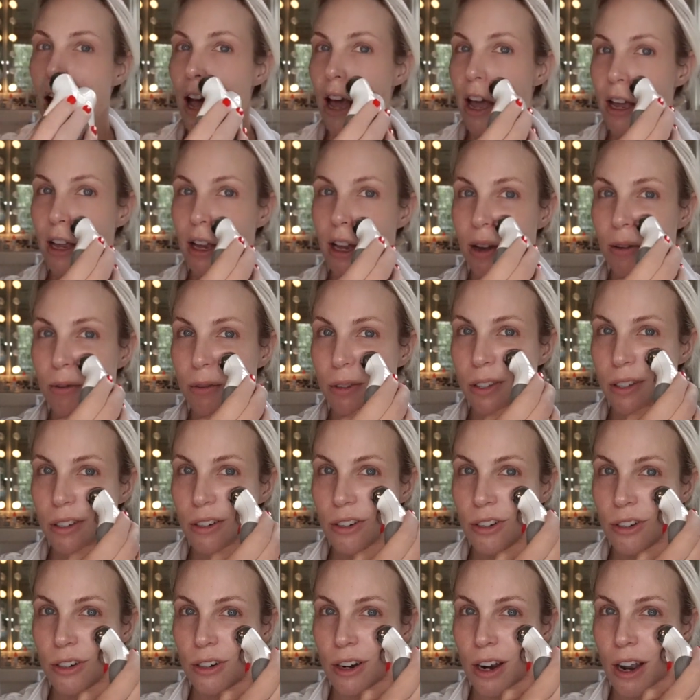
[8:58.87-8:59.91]
I
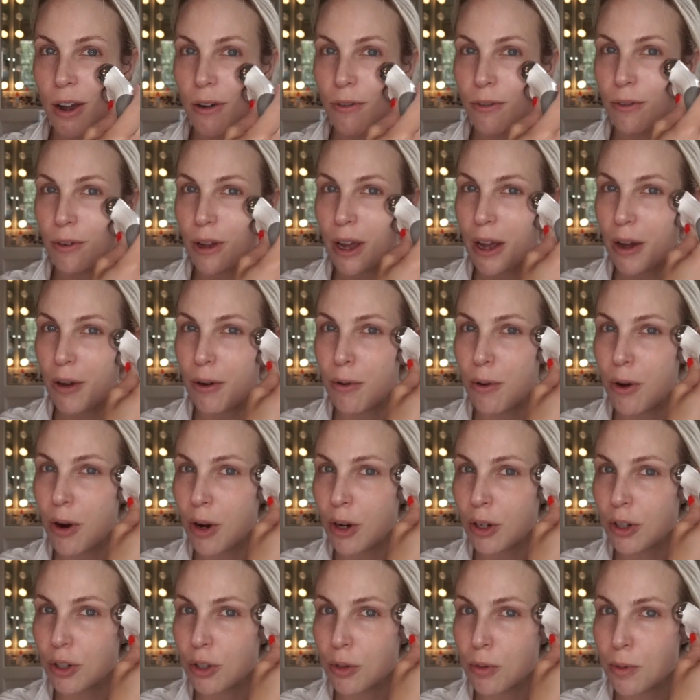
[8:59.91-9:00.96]
wasn't sure how
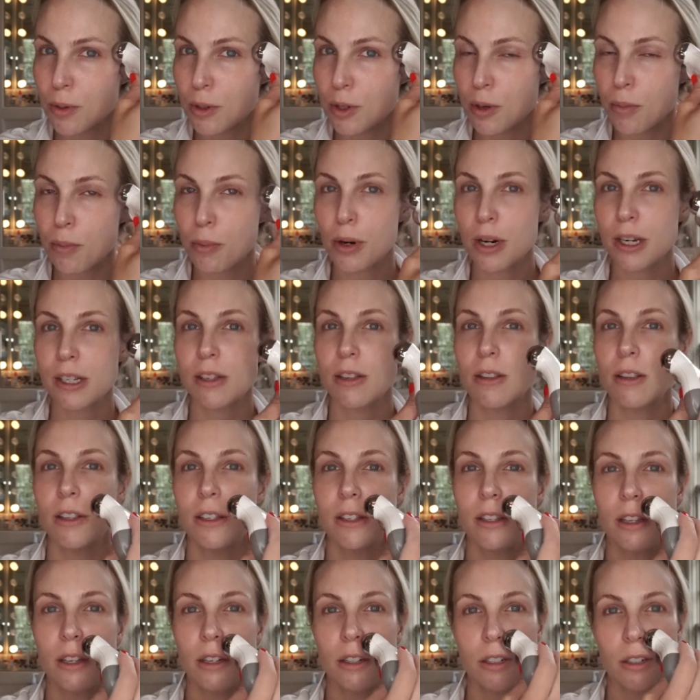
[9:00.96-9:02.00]
hard you're supposed to press on
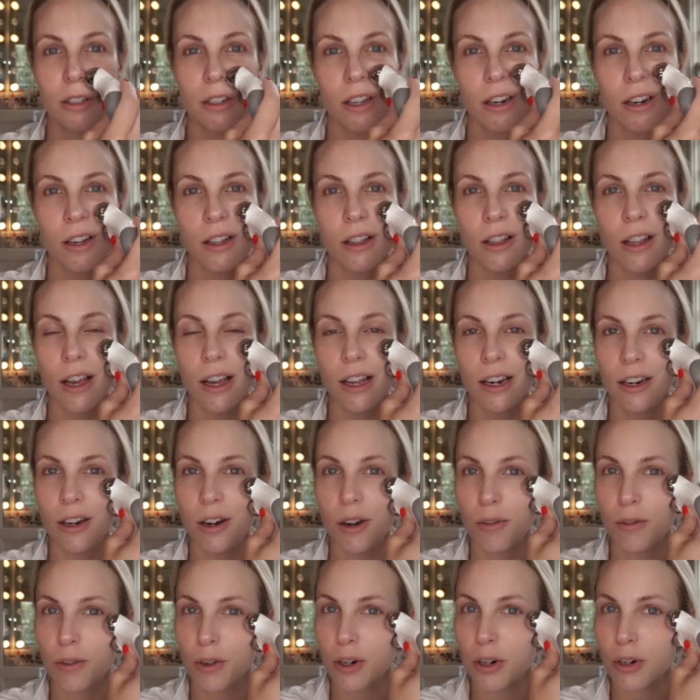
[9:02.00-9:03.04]
this thing. Just kind of glide it
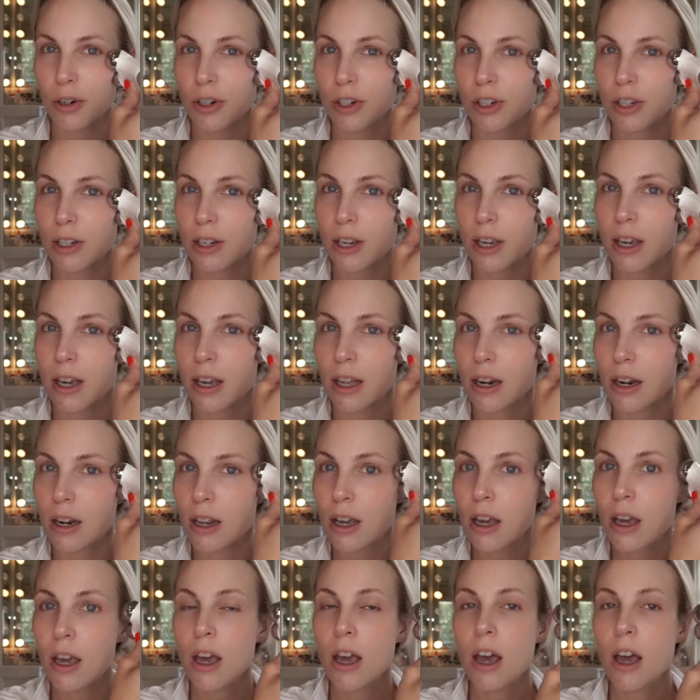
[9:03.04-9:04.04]
over your skin.